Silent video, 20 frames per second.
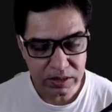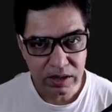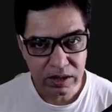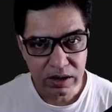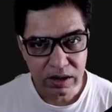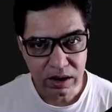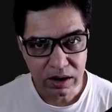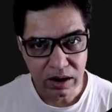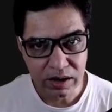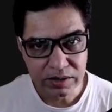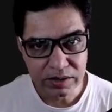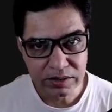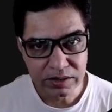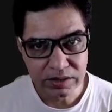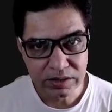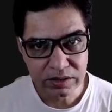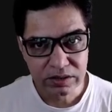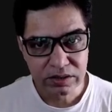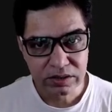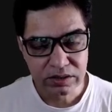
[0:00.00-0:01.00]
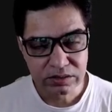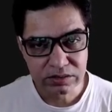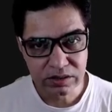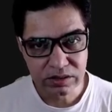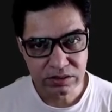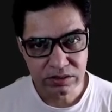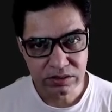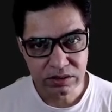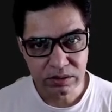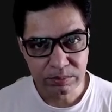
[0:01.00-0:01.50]
either
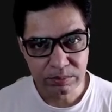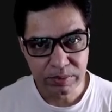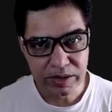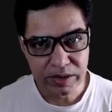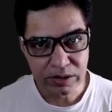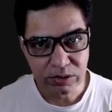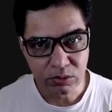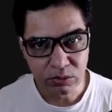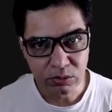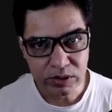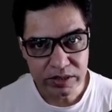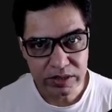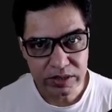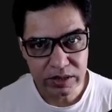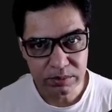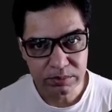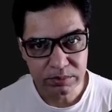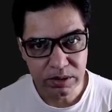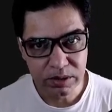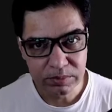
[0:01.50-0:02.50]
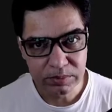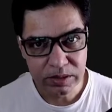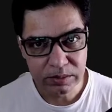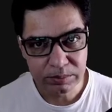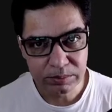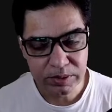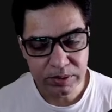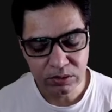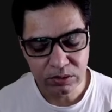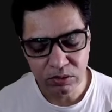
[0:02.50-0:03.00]
central pericolicky abdominal
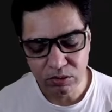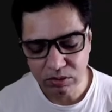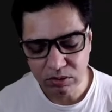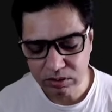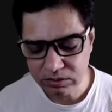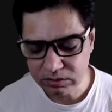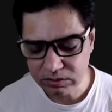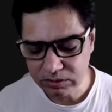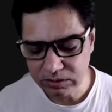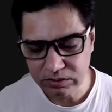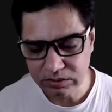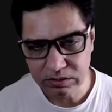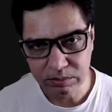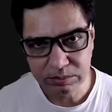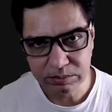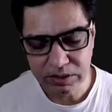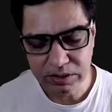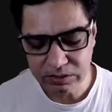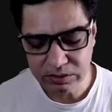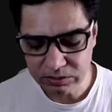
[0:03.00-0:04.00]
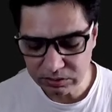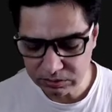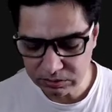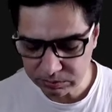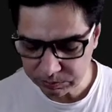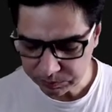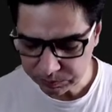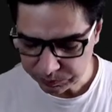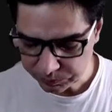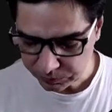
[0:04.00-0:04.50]
pain, or in some cases,
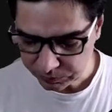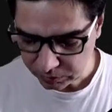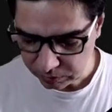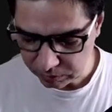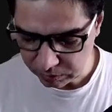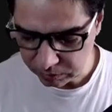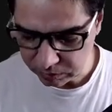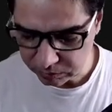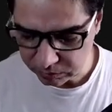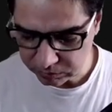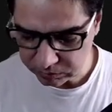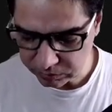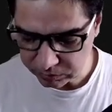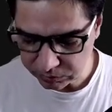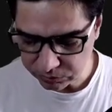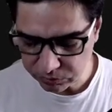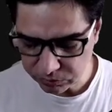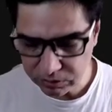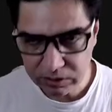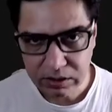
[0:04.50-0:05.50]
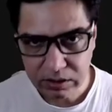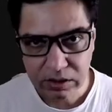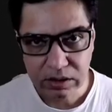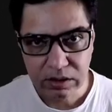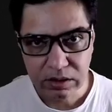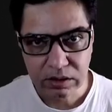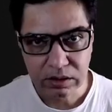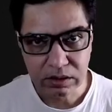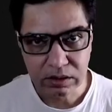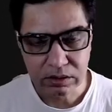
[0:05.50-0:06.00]

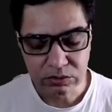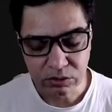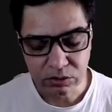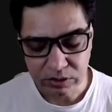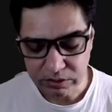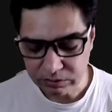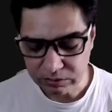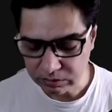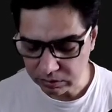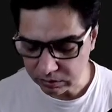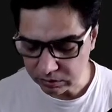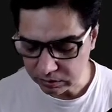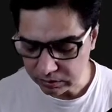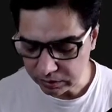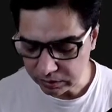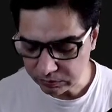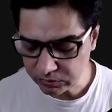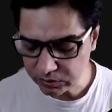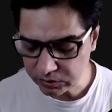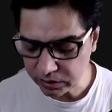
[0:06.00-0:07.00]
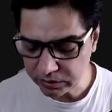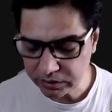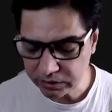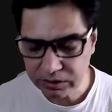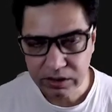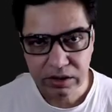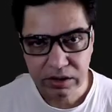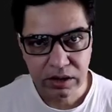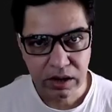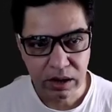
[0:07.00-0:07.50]
left-sided
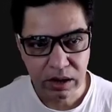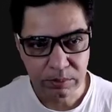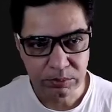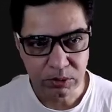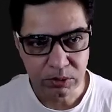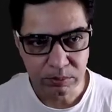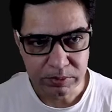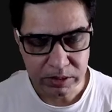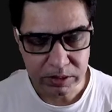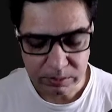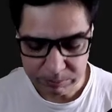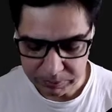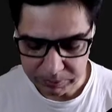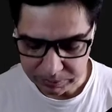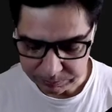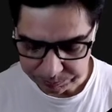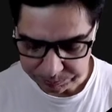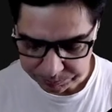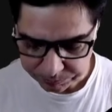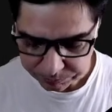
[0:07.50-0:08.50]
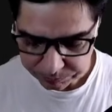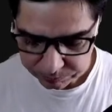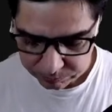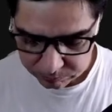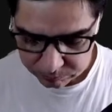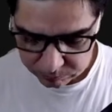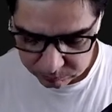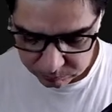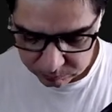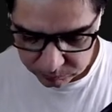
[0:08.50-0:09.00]
abdominal pain.
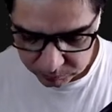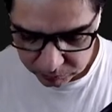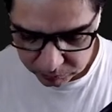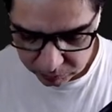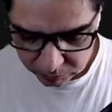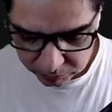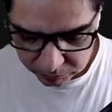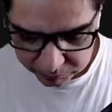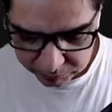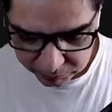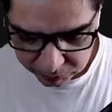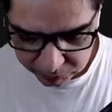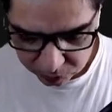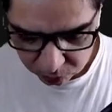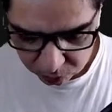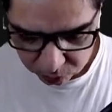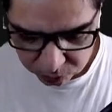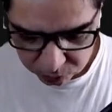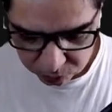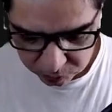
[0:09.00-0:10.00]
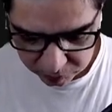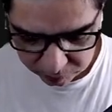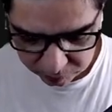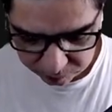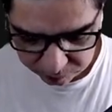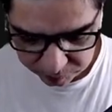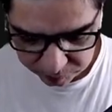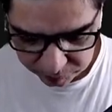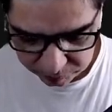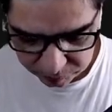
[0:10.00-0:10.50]
They can also have
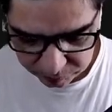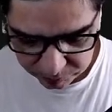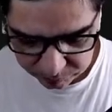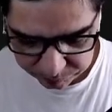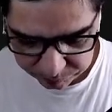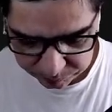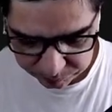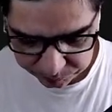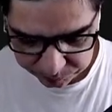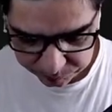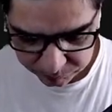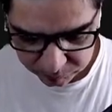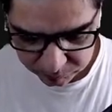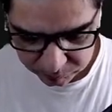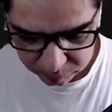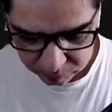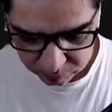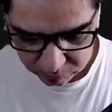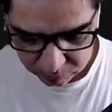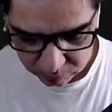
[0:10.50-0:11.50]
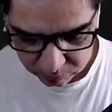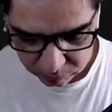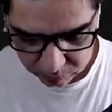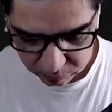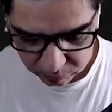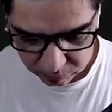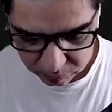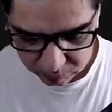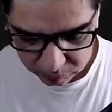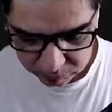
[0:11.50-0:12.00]
fever.
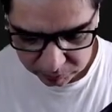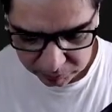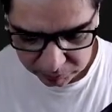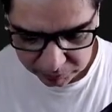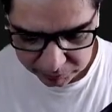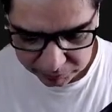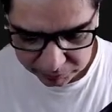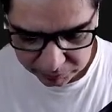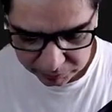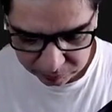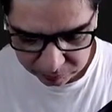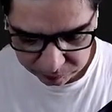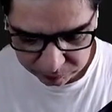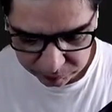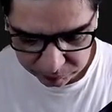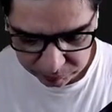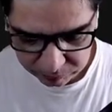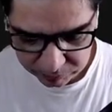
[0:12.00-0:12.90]
The higher the fever